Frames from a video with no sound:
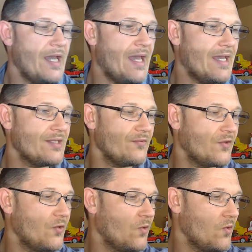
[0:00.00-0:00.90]
And of
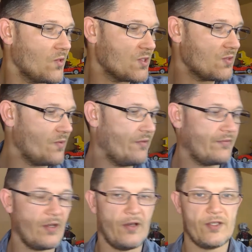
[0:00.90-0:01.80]
course, we've
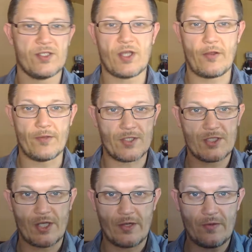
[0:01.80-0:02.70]
got the star of the
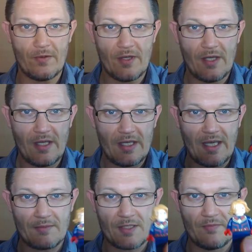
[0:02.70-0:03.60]
show,
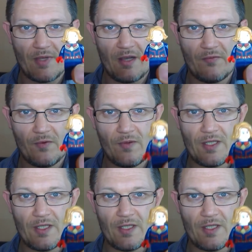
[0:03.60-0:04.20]
Captain Marvel.